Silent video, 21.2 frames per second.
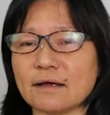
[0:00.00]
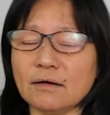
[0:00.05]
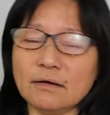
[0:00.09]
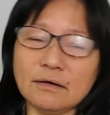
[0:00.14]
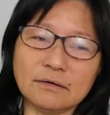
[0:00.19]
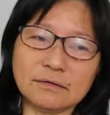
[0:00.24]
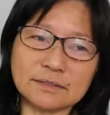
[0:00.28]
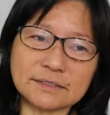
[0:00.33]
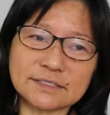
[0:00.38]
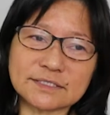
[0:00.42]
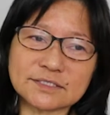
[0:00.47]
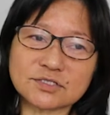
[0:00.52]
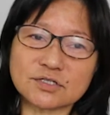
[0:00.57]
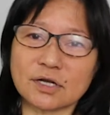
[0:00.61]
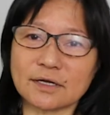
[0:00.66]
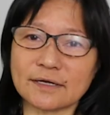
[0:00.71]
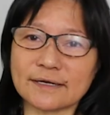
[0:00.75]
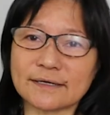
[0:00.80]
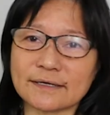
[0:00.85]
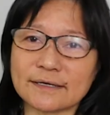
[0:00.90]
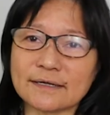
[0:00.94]
oh, it is
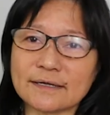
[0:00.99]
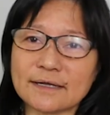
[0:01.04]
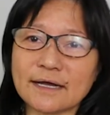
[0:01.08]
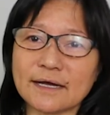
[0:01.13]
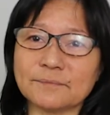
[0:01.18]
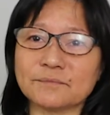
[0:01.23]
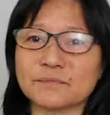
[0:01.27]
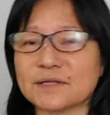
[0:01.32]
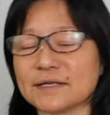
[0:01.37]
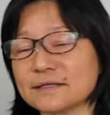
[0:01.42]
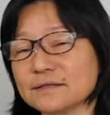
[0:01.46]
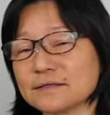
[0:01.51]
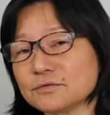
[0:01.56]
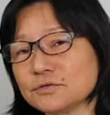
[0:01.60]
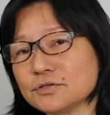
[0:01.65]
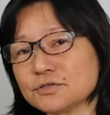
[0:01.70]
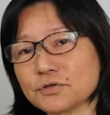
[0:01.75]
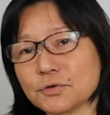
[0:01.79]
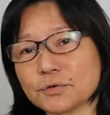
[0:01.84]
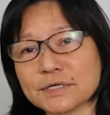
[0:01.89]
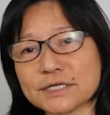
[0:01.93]
not an income, then
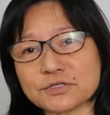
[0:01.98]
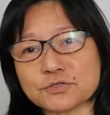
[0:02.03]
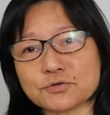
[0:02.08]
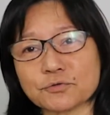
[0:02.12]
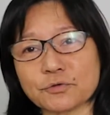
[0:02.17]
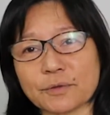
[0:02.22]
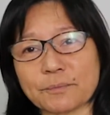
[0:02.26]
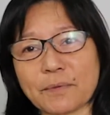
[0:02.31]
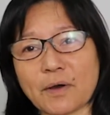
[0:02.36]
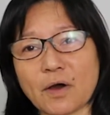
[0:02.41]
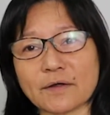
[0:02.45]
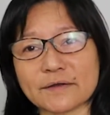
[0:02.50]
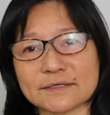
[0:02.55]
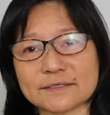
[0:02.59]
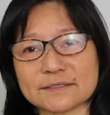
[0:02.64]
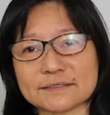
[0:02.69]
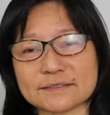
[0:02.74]
you don't need to report